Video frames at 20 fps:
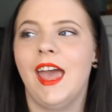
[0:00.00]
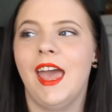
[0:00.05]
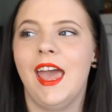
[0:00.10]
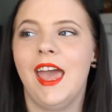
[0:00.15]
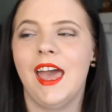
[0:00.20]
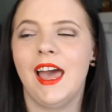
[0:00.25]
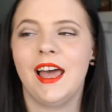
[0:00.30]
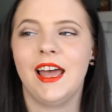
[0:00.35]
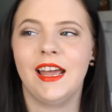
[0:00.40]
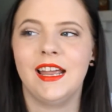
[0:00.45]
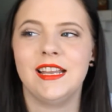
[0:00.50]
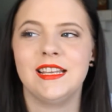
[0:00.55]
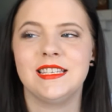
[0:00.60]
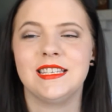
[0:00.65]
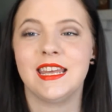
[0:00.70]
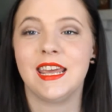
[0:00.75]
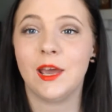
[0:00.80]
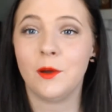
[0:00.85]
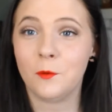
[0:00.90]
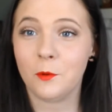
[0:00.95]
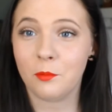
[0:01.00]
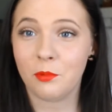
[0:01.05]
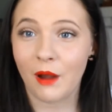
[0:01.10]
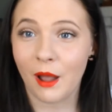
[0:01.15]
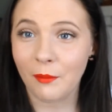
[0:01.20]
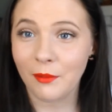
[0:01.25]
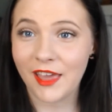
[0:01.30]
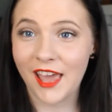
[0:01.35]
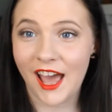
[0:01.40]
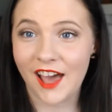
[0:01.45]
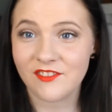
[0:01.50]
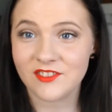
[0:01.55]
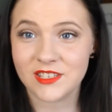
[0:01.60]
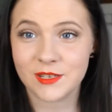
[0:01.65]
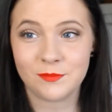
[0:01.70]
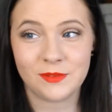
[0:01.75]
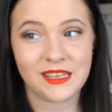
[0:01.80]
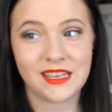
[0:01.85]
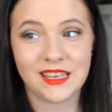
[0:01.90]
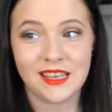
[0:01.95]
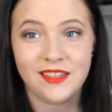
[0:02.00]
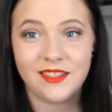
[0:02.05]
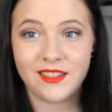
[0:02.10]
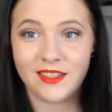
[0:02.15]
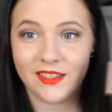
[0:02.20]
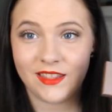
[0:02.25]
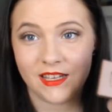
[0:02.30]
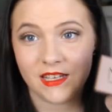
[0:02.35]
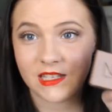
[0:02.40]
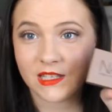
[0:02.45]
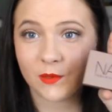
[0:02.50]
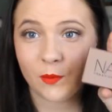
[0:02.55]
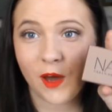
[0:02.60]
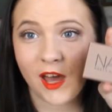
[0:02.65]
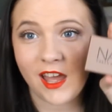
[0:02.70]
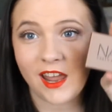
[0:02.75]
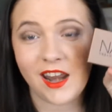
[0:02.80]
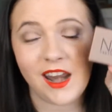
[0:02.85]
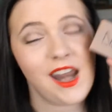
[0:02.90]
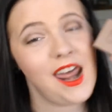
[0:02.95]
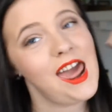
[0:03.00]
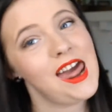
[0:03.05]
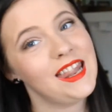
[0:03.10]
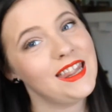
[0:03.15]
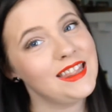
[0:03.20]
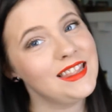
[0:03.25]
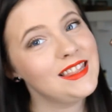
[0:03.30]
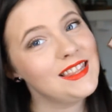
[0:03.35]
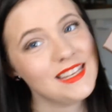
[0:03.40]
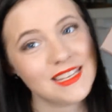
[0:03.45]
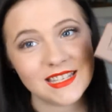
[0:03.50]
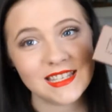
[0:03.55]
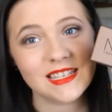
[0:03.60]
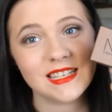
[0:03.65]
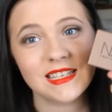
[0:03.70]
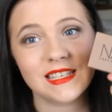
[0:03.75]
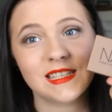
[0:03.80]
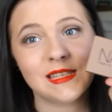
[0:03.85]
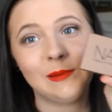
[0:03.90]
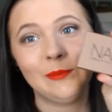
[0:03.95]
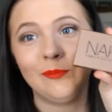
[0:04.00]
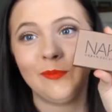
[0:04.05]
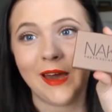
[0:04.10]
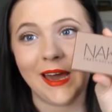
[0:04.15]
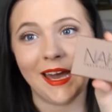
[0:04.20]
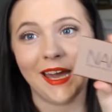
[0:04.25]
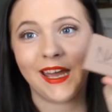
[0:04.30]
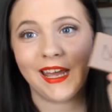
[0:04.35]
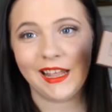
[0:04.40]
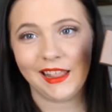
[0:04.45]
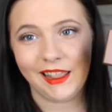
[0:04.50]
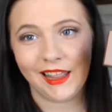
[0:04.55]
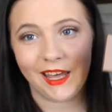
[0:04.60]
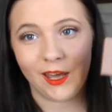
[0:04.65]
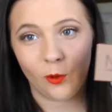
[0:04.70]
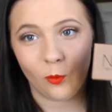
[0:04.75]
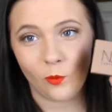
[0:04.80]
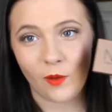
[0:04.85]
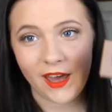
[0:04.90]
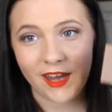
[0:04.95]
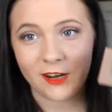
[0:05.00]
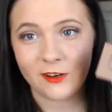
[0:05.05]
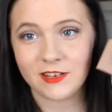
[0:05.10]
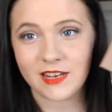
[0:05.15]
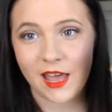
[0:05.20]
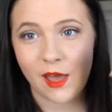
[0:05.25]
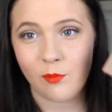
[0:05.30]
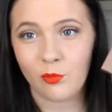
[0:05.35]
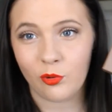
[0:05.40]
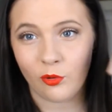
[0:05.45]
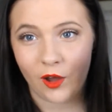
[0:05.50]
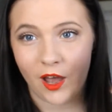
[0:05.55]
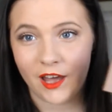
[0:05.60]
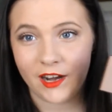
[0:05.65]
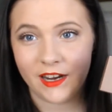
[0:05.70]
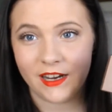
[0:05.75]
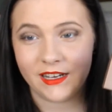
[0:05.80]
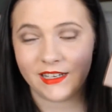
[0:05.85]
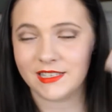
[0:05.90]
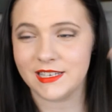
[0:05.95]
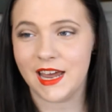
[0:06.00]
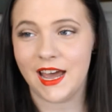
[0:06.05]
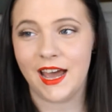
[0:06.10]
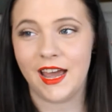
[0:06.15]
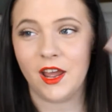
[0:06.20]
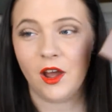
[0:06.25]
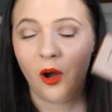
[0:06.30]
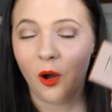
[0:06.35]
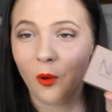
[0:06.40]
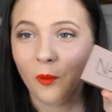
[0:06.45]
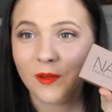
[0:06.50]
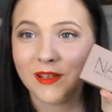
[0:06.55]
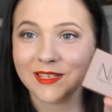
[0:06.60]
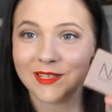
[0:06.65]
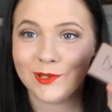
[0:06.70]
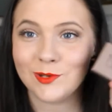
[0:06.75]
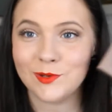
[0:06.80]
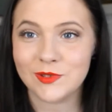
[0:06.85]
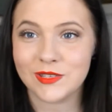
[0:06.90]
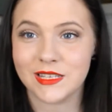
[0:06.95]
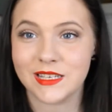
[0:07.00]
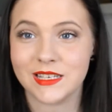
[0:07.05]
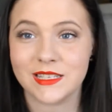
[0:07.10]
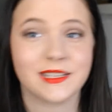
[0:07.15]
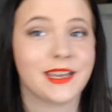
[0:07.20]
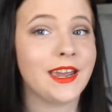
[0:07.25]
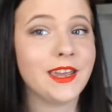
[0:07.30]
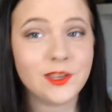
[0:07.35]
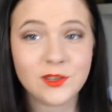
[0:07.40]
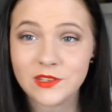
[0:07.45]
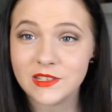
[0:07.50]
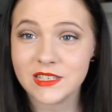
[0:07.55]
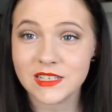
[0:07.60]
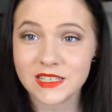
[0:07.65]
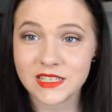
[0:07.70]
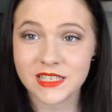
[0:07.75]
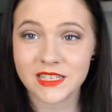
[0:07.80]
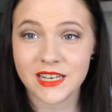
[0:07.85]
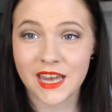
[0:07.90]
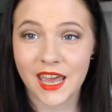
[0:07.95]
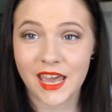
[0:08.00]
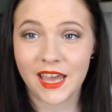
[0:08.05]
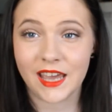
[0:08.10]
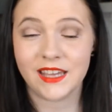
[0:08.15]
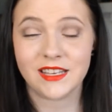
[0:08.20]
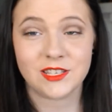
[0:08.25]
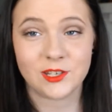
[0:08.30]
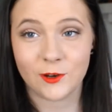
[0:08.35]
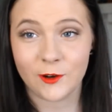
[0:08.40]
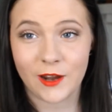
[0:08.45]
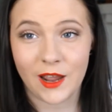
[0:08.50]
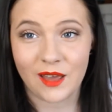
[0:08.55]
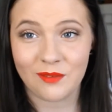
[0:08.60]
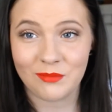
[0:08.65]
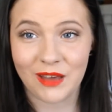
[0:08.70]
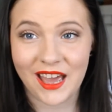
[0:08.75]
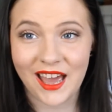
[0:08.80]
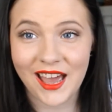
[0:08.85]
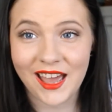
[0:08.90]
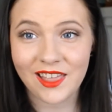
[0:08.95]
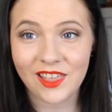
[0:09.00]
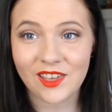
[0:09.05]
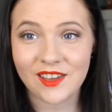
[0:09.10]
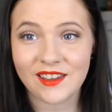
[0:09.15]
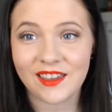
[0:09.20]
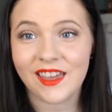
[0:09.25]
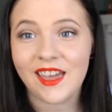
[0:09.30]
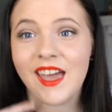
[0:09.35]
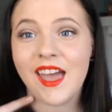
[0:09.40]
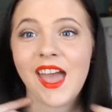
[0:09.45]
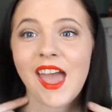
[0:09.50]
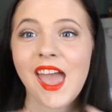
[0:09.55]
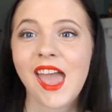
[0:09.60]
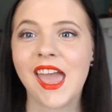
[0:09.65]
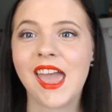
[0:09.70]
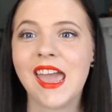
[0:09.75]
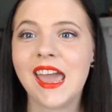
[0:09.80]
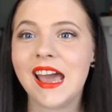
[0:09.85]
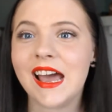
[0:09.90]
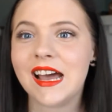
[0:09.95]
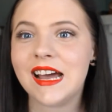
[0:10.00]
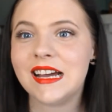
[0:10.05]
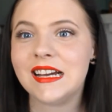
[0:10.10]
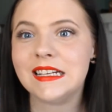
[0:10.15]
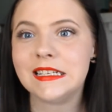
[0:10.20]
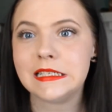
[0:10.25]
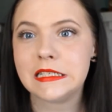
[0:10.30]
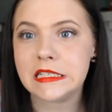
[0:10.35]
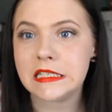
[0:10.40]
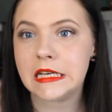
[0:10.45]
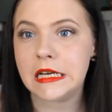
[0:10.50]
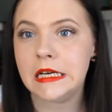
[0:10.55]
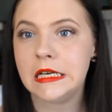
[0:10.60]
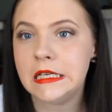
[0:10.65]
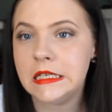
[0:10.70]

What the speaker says: And it would probably have to be this one. This is my, like, ride or die product. I always use this. I used it today to create my eye look, and